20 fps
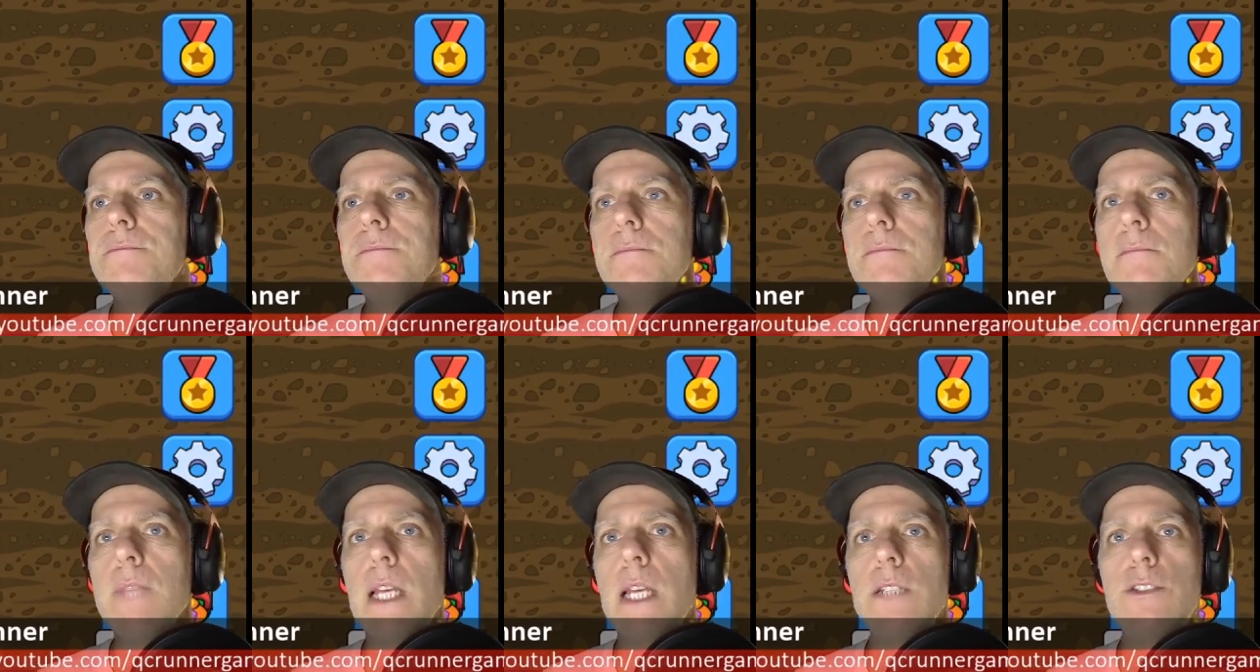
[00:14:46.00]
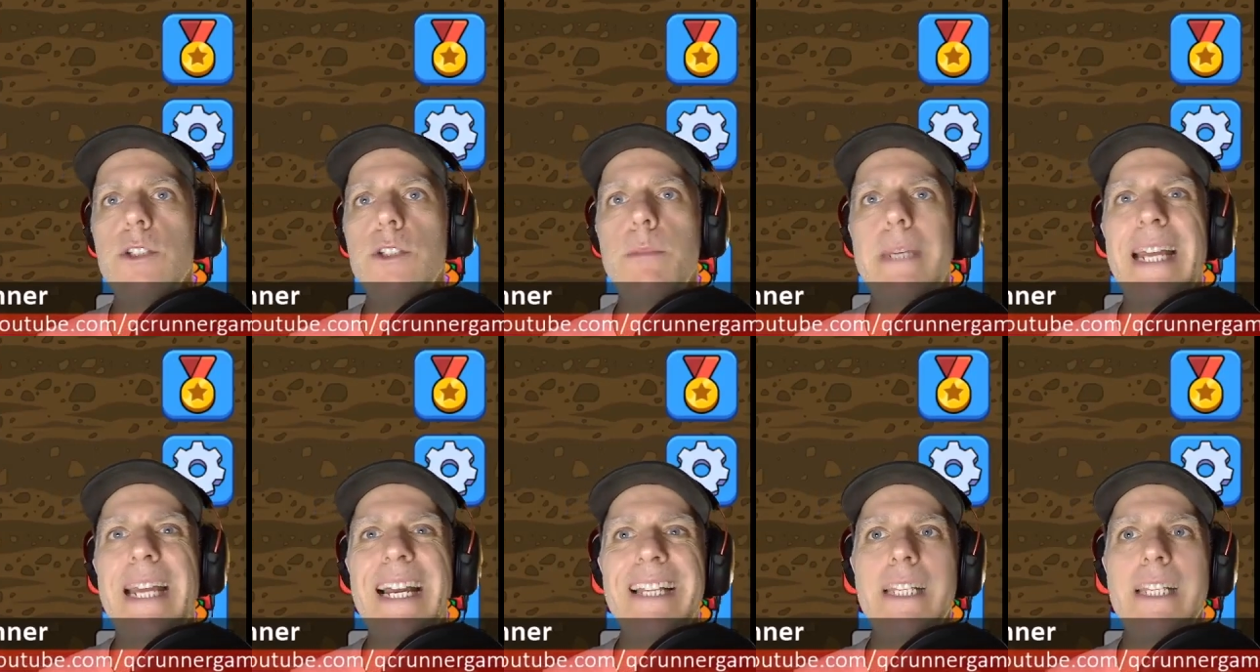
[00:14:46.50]
I'll still be
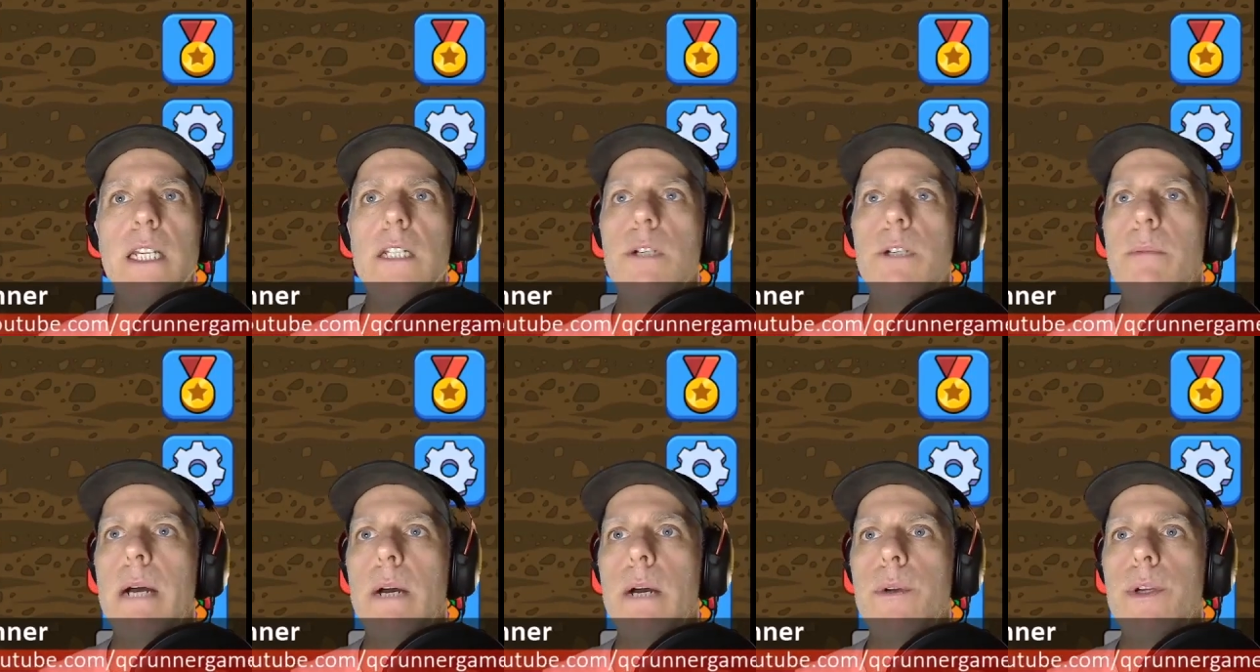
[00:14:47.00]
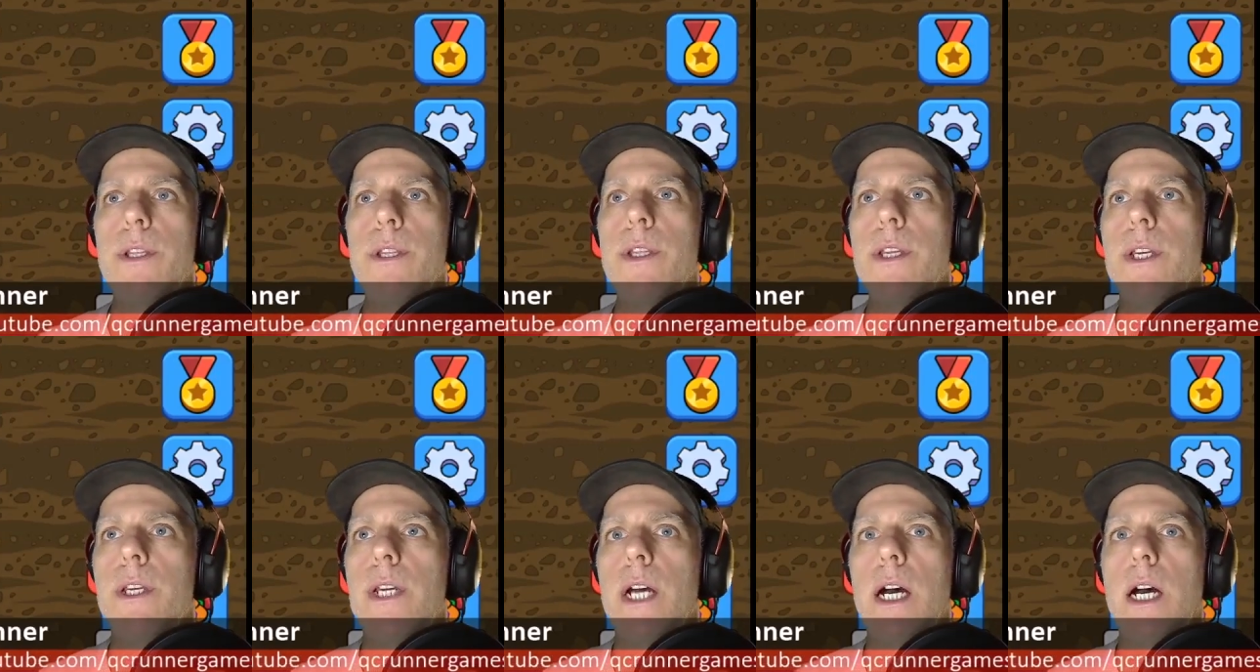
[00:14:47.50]
highly underpowered.
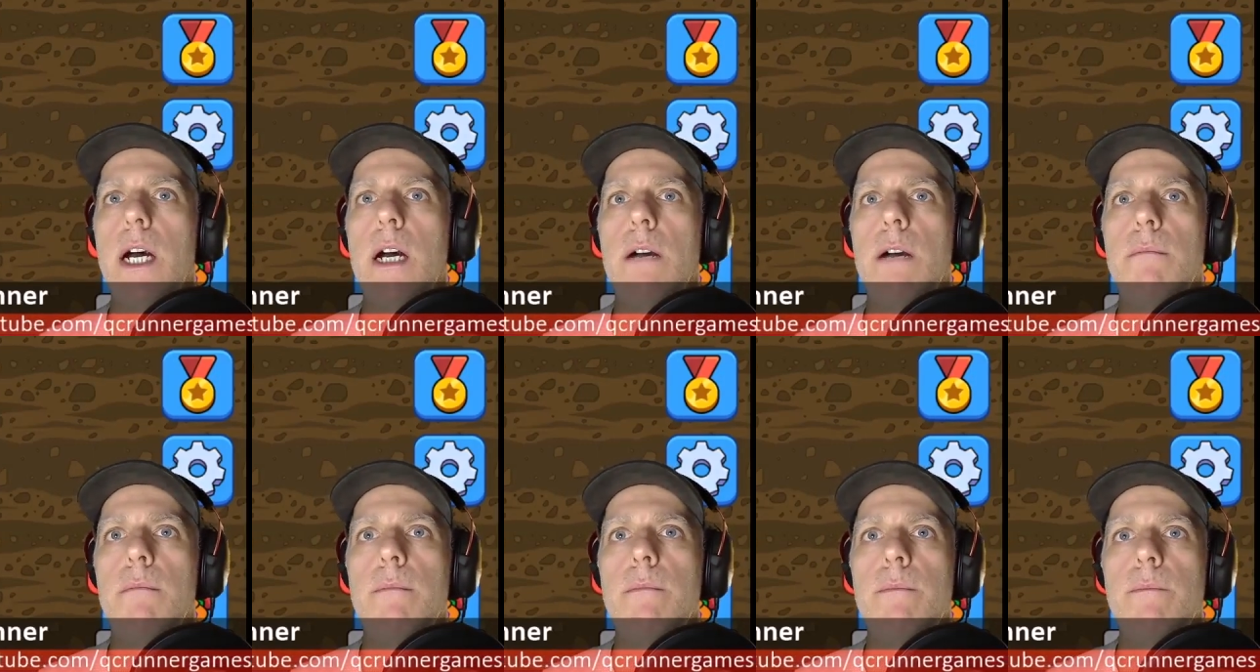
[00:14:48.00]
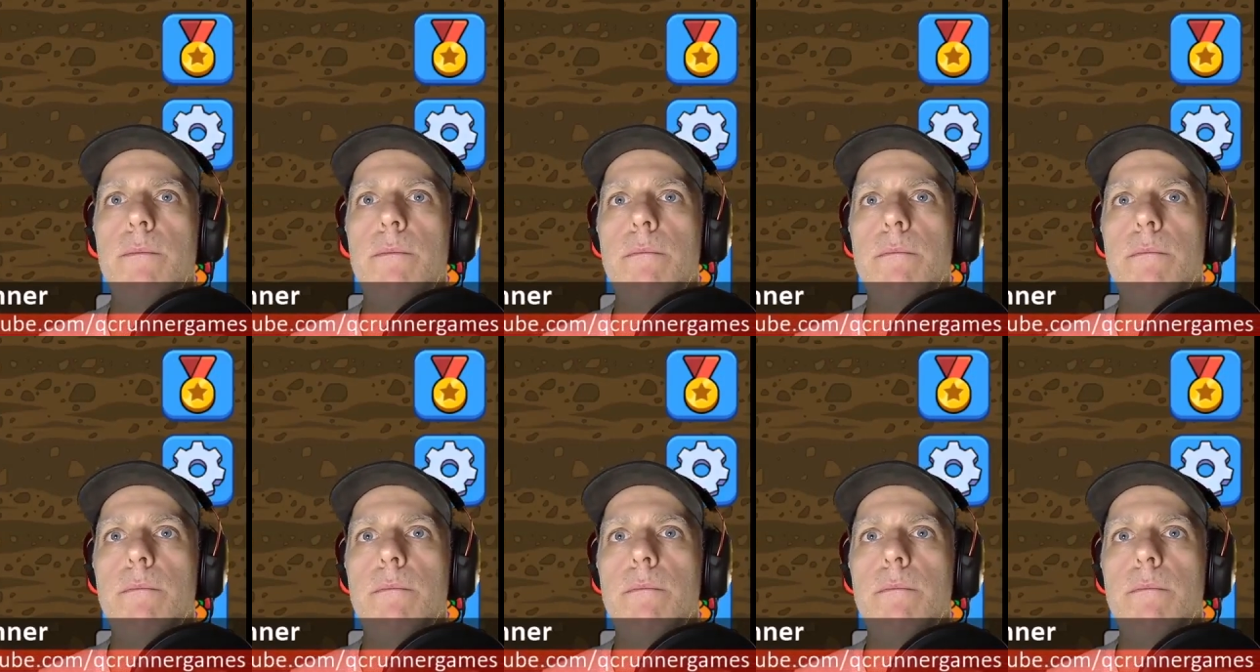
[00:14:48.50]
Um,